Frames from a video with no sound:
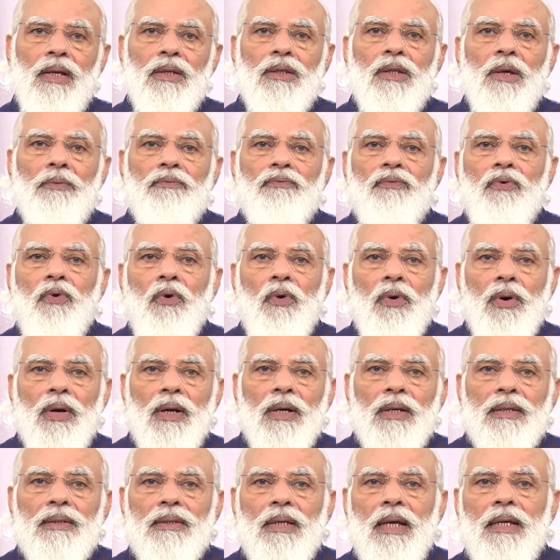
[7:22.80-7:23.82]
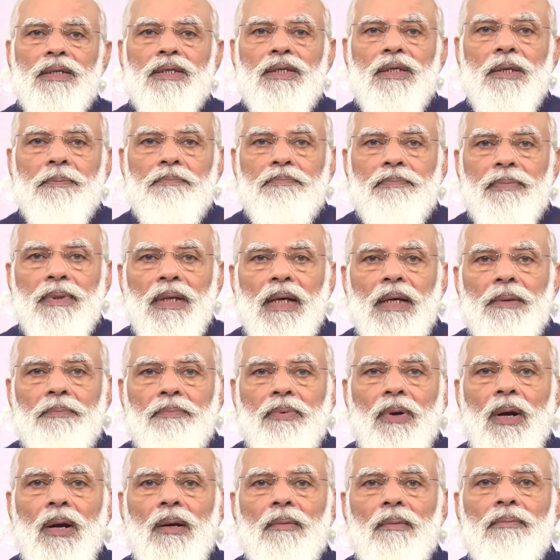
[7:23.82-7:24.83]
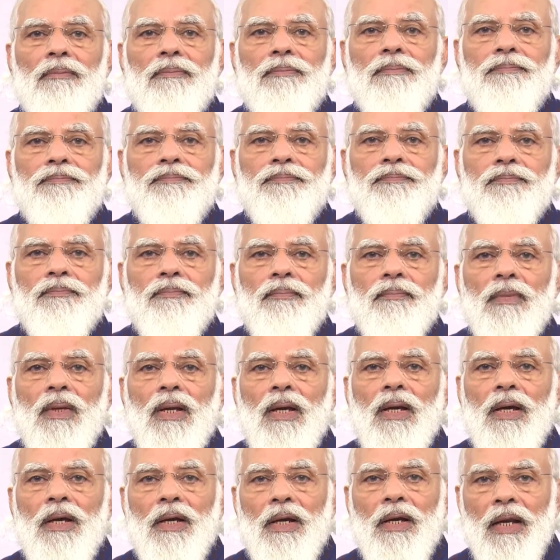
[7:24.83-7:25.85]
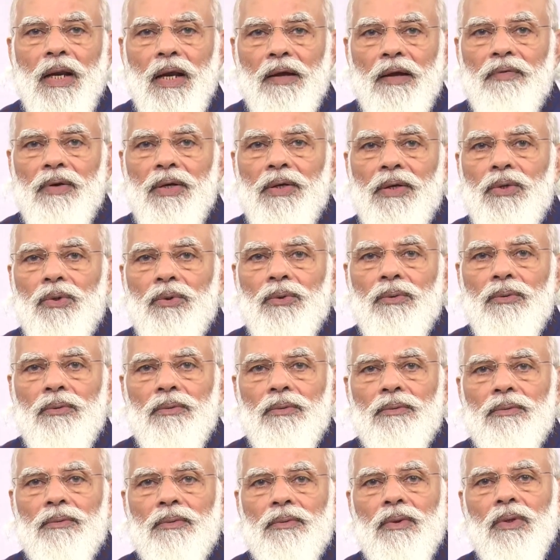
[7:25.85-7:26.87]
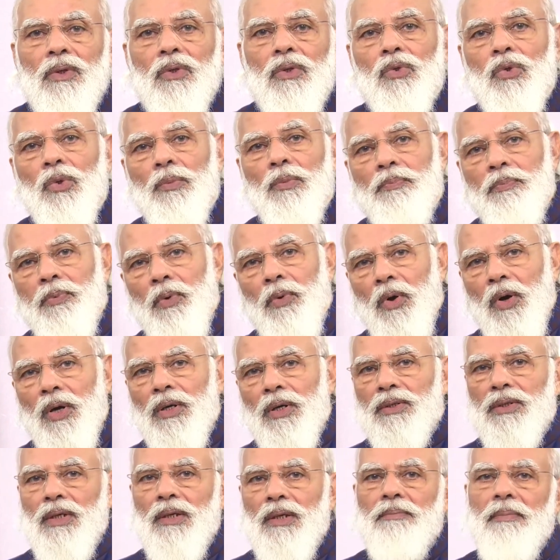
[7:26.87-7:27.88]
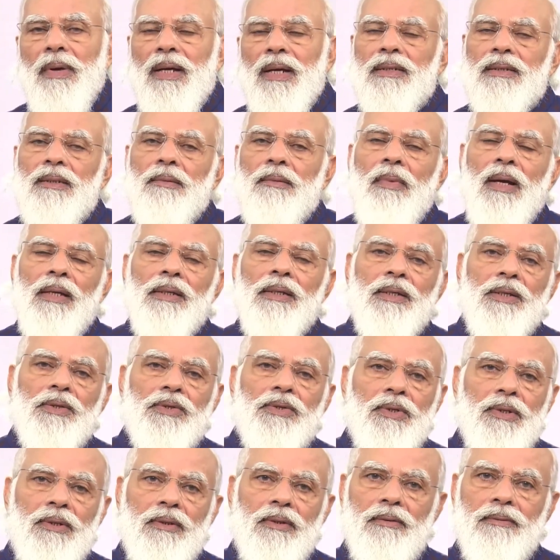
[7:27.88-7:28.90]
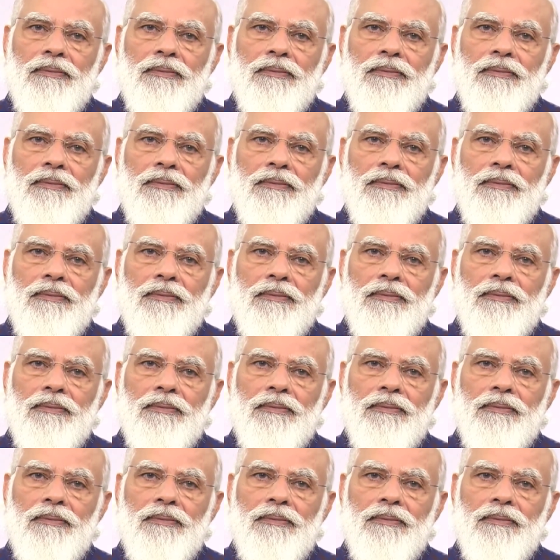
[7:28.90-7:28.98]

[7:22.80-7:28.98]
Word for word: The focus has shifted from revenue to production maximization.